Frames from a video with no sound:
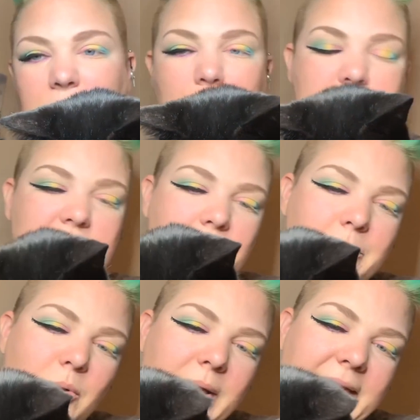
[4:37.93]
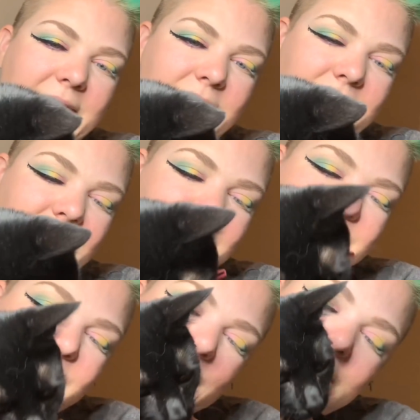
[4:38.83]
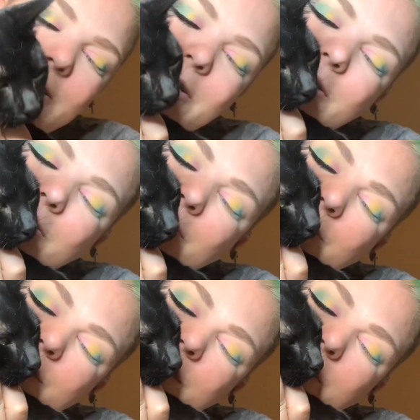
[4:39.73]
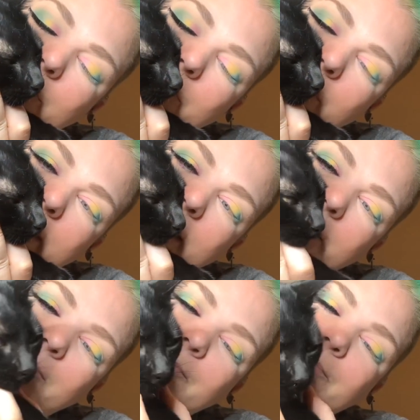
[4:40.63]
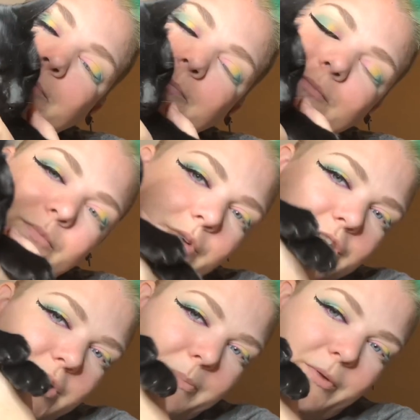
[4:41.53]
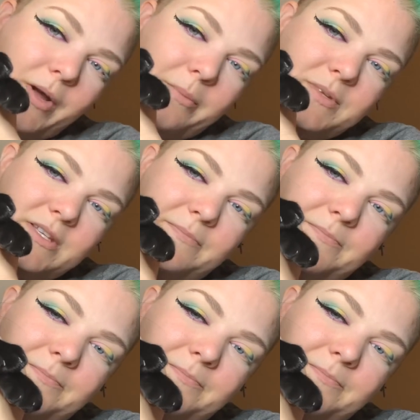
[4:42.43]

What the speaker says: Oh, he's a good boy. Oh, he's a good boy. My tummy rubs.